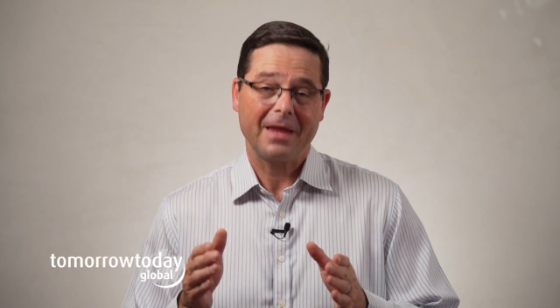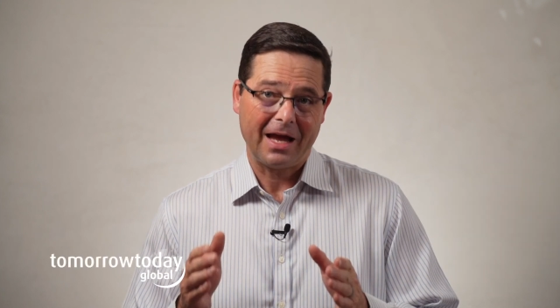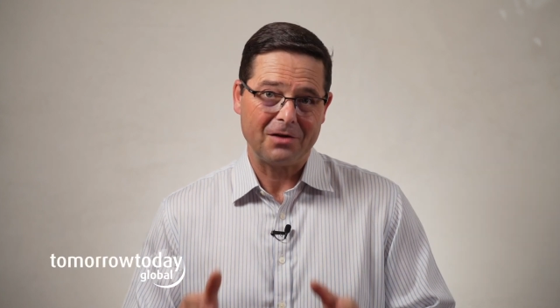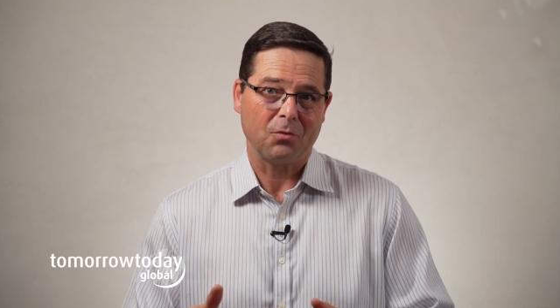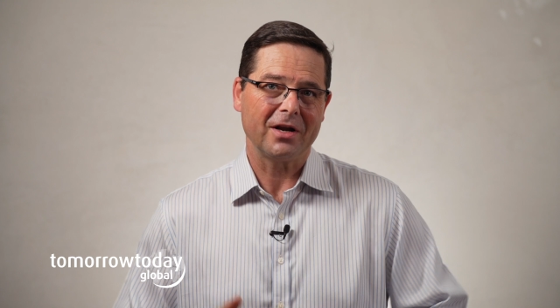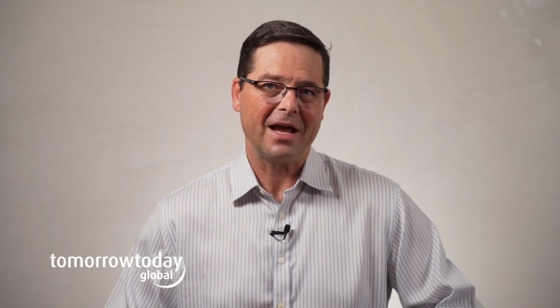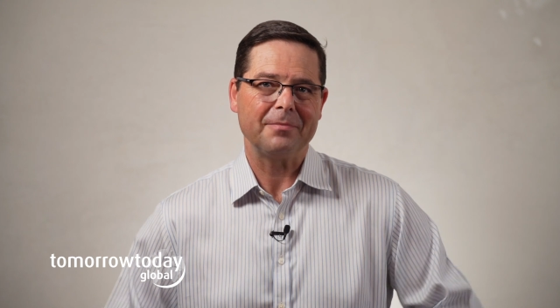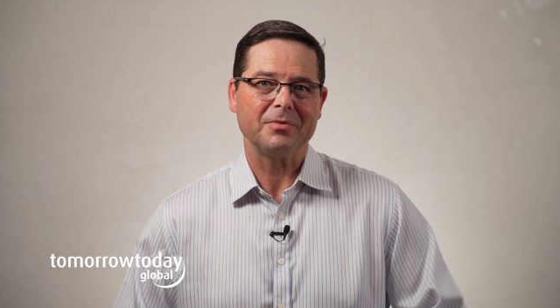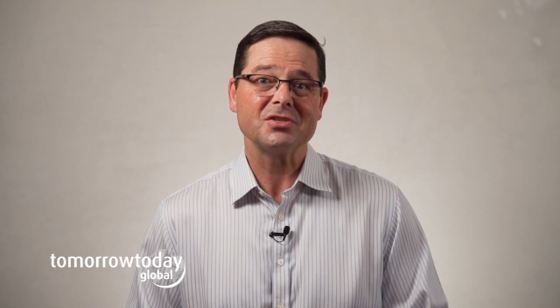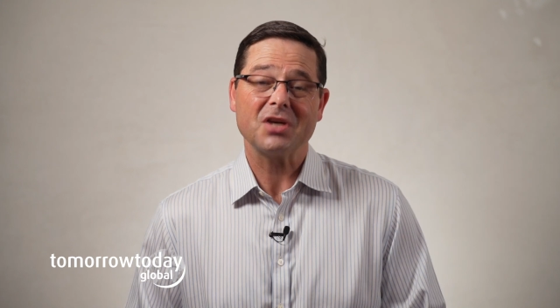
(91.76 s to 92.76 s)
and what
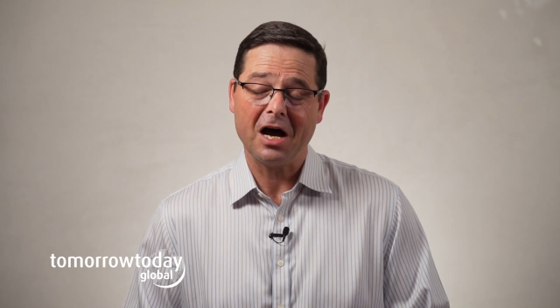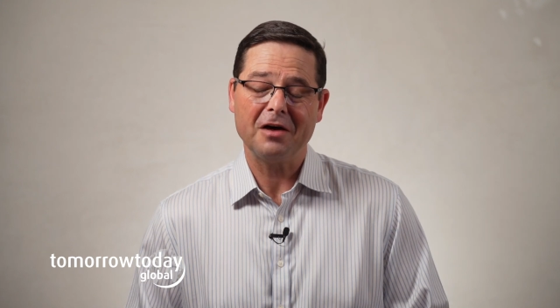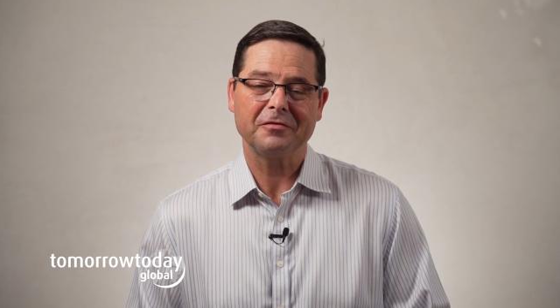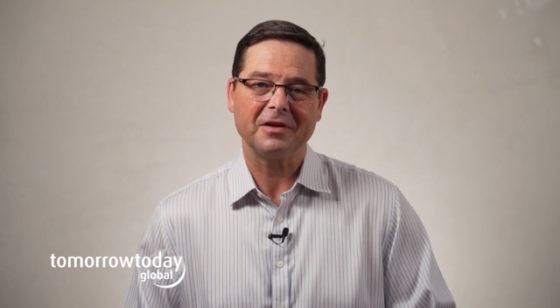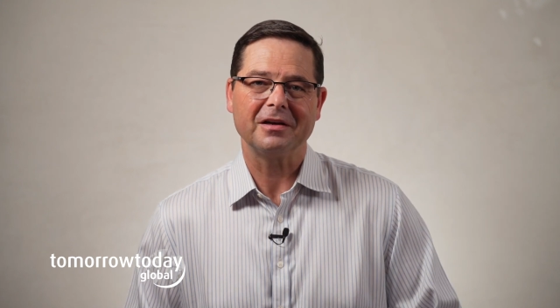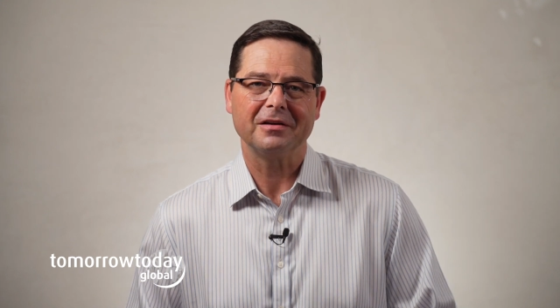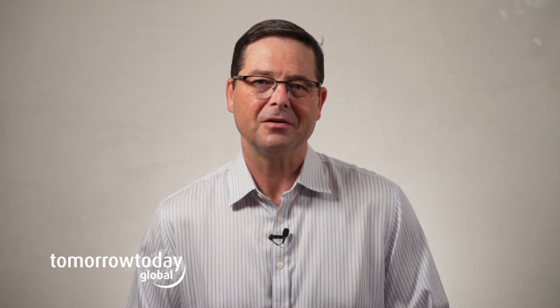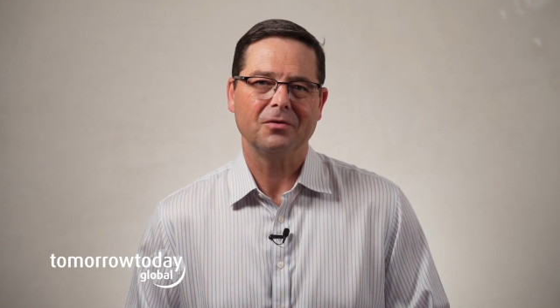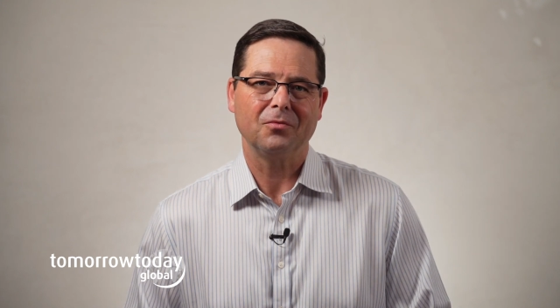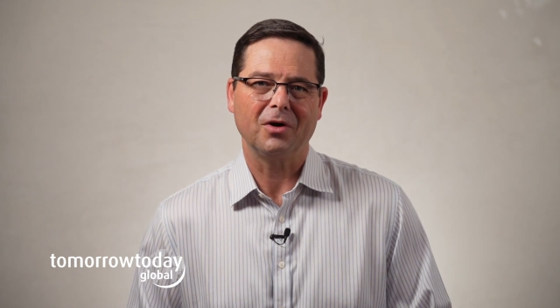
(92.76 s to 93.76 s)
happens after
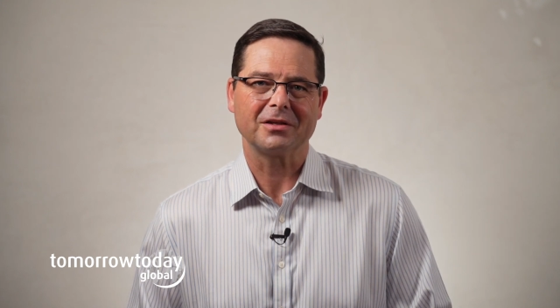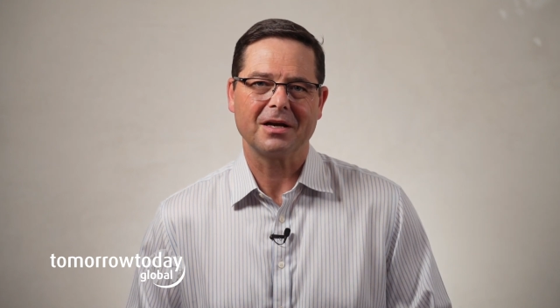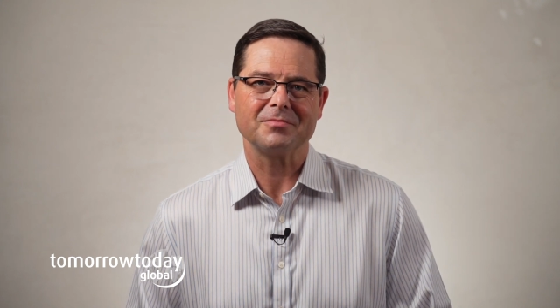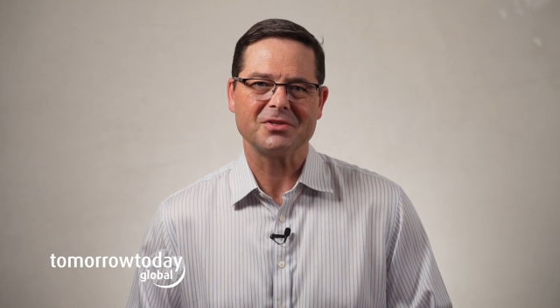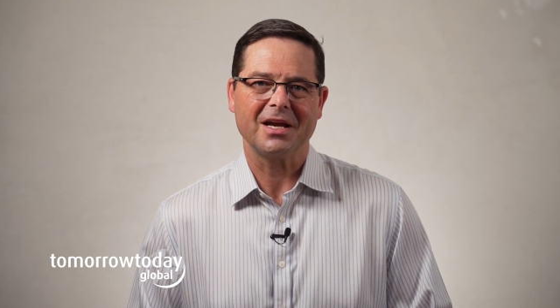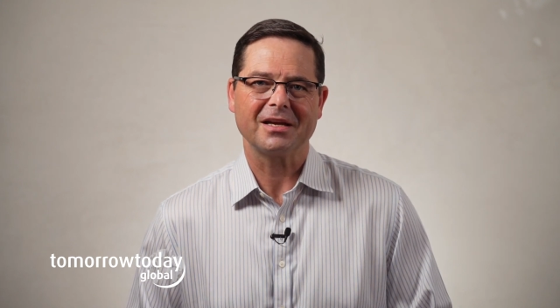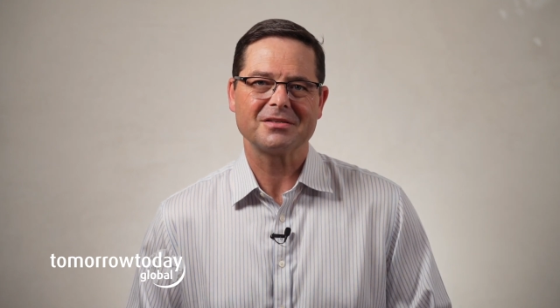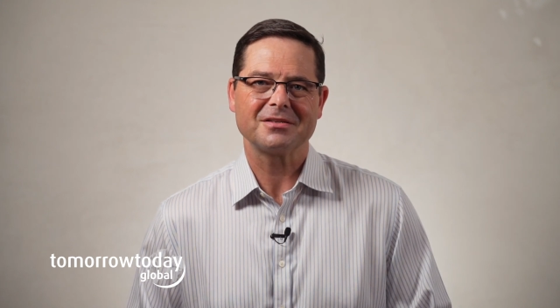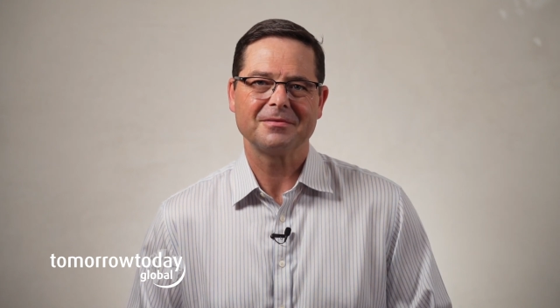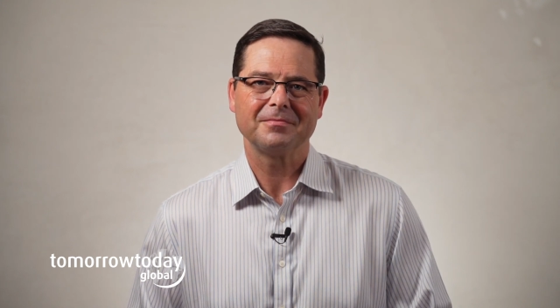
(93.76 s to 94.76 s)
what comes
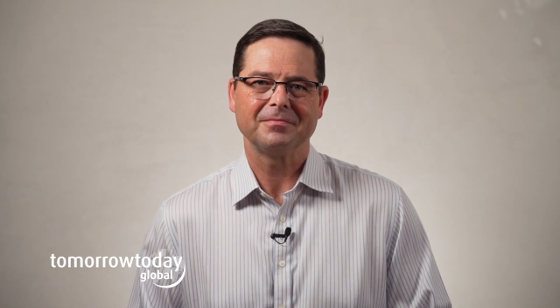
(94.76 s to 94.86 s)
next.